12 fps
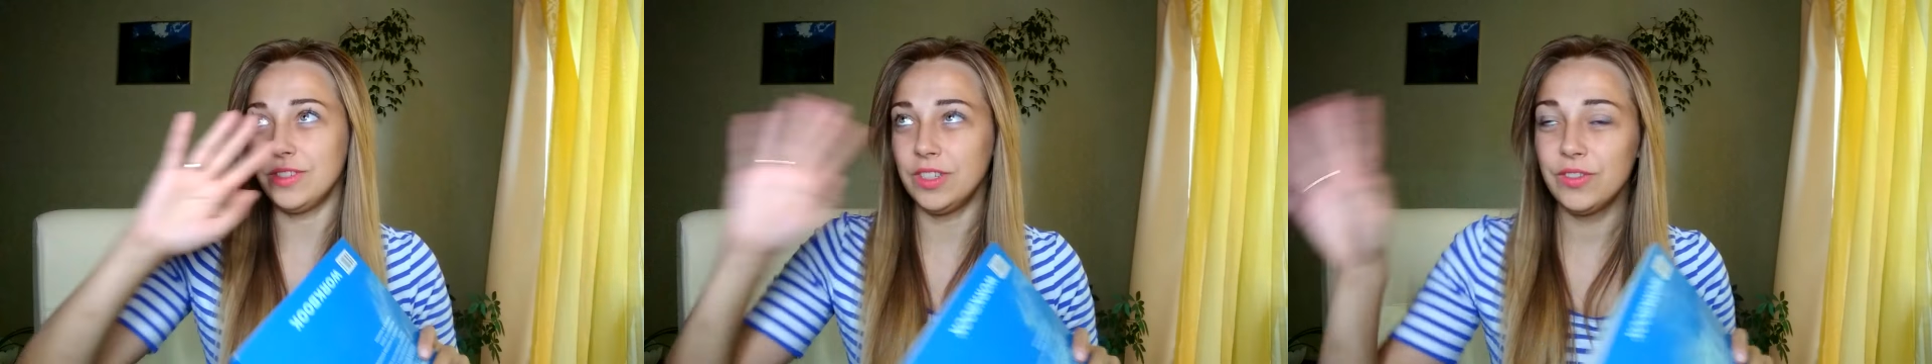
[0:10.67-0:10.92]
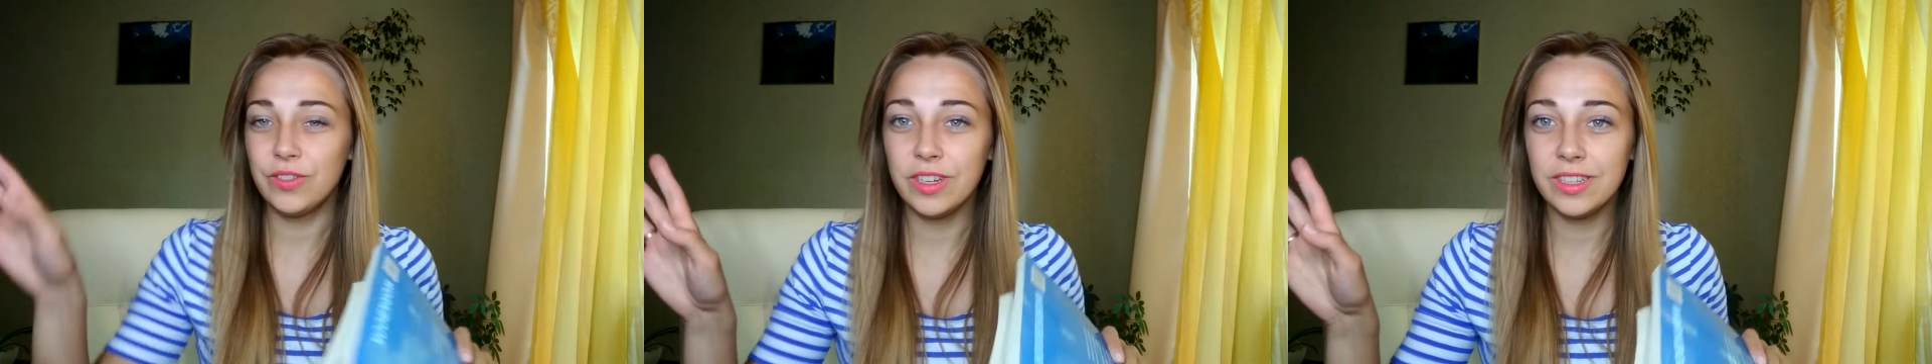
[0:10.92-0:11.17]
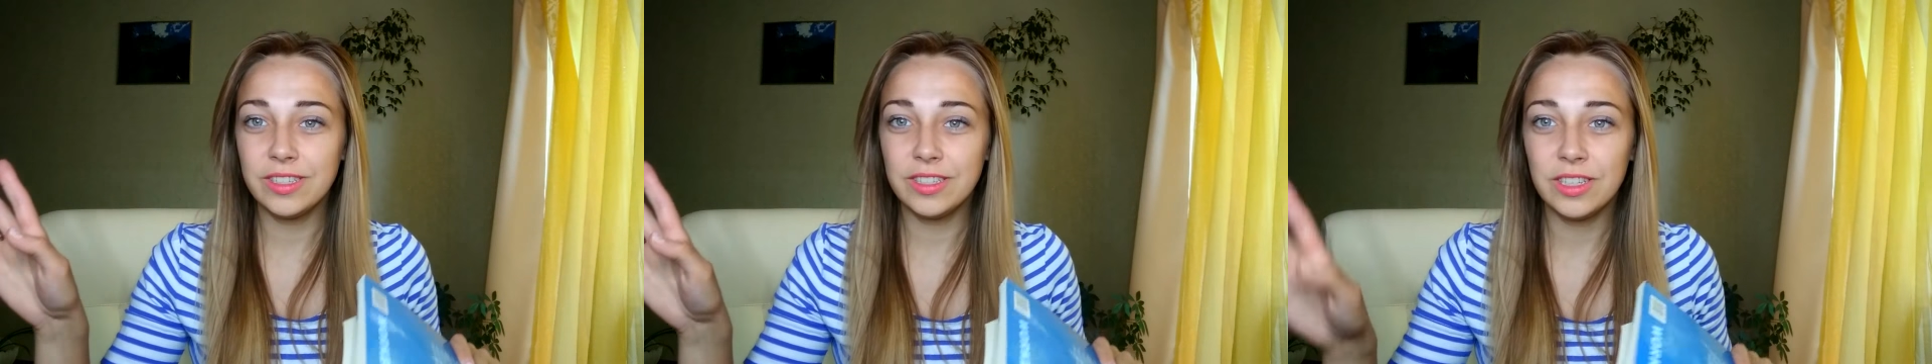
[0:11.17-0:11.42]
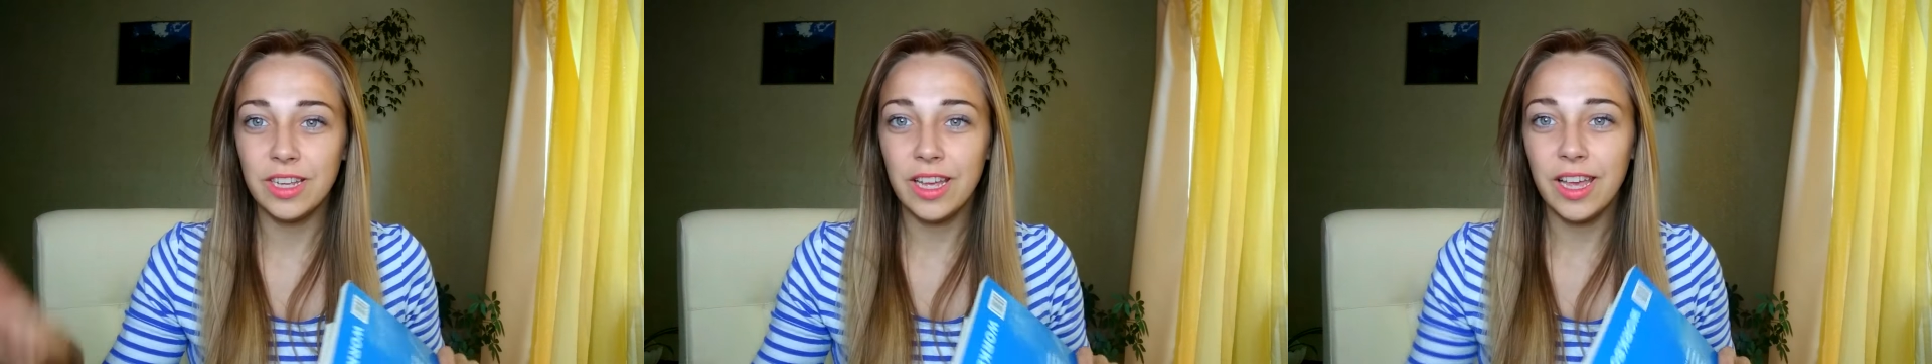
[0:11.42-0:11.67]
different
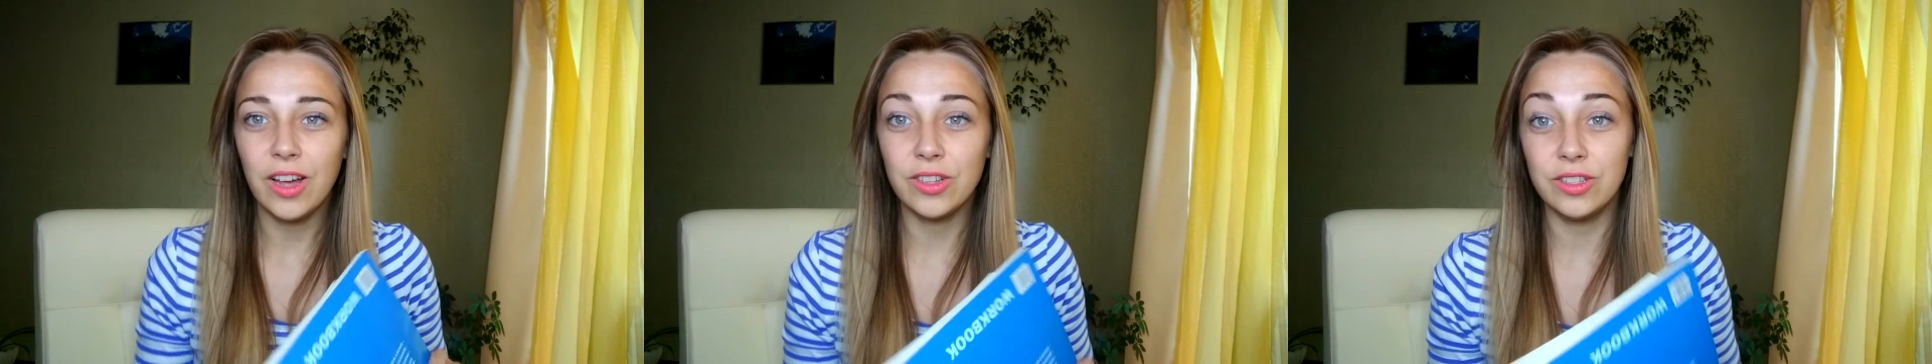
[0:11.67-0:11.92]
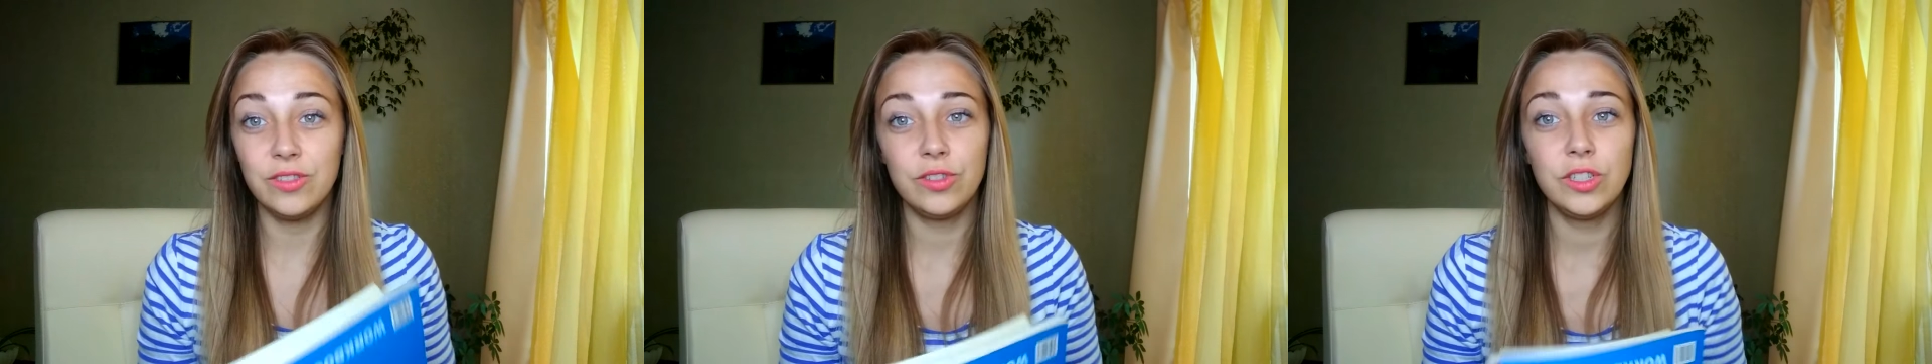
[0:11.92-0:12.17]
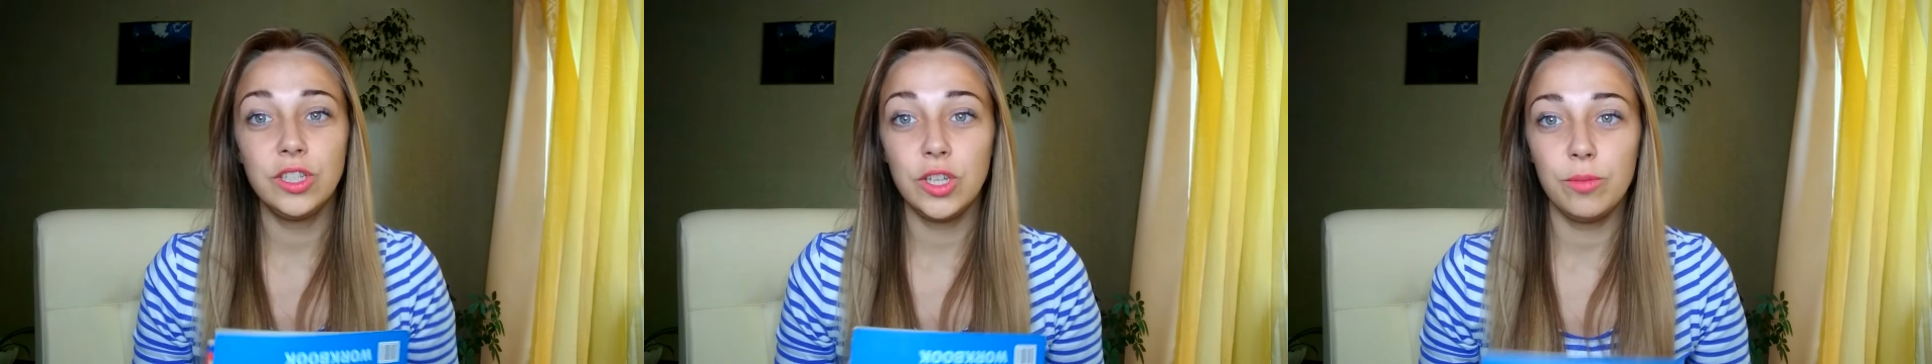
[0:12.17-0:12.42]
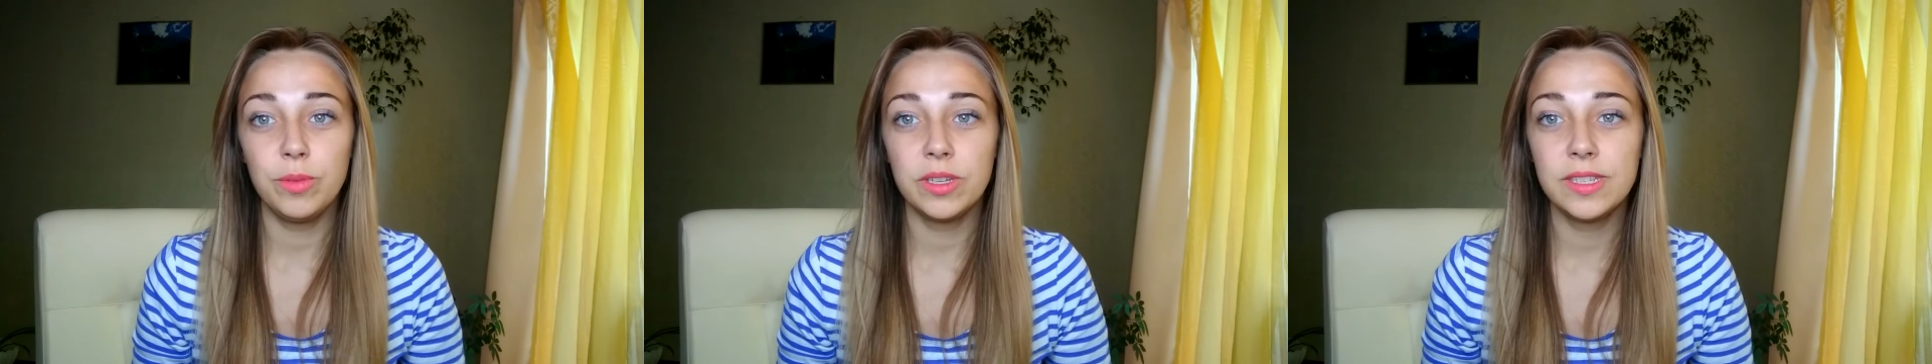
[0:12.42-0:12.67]
on different
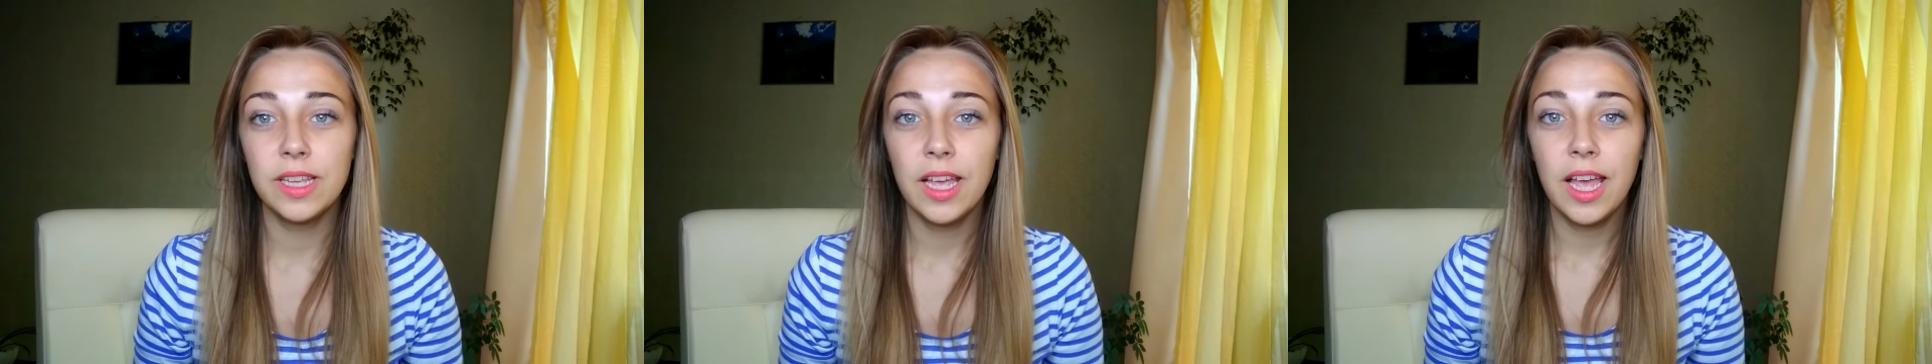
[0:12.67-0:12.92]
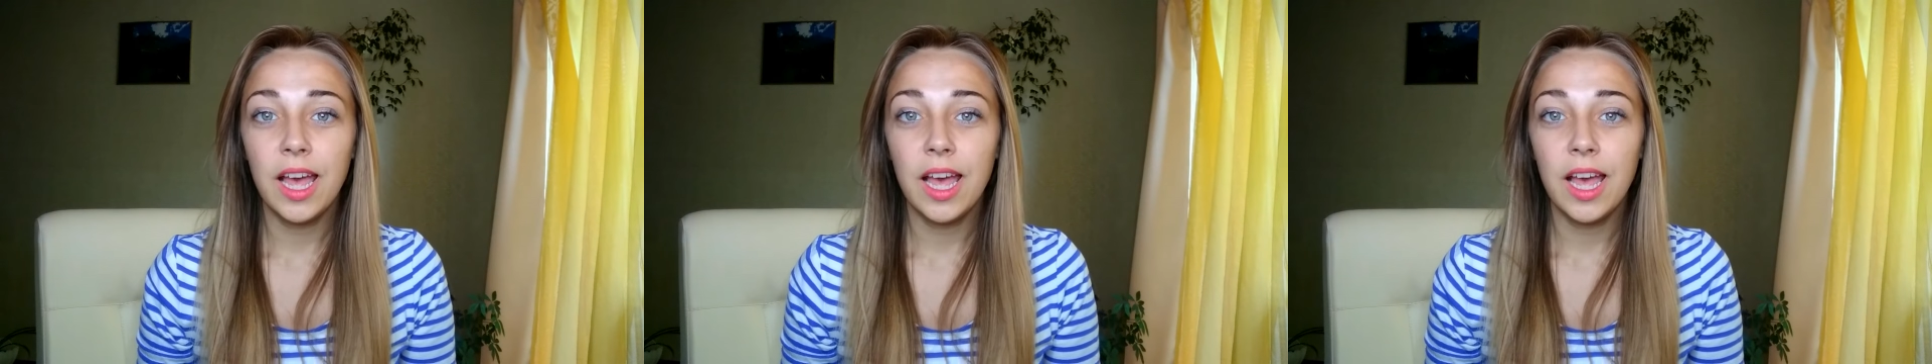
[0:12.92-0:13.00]
topics.